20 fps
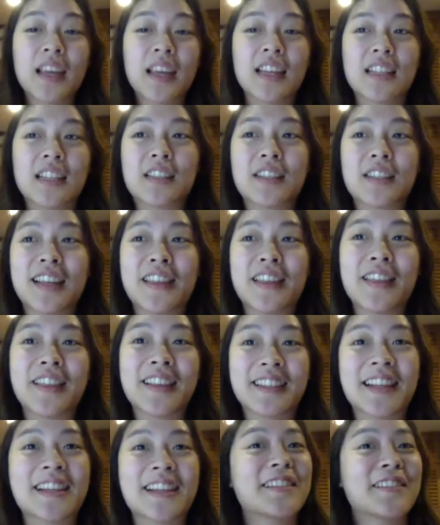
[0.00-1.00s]
It's in
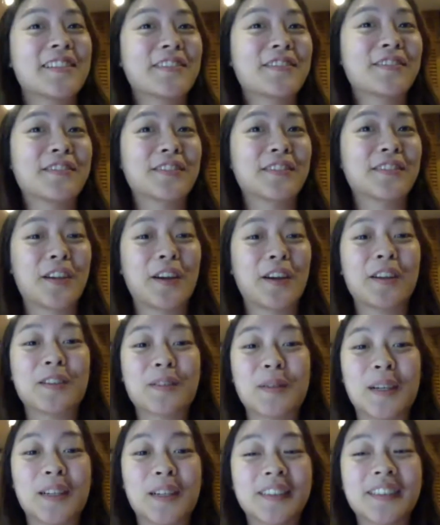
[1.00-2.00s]
the centre of
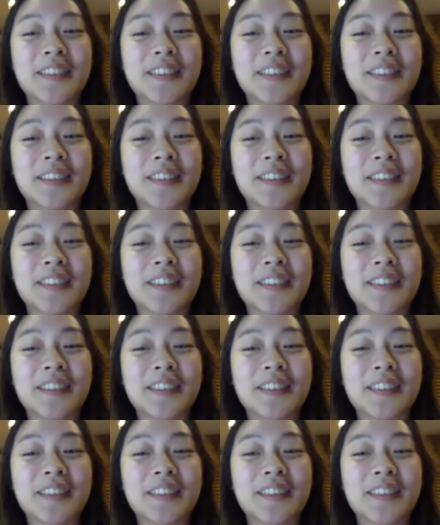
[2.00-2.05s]
Cotswold.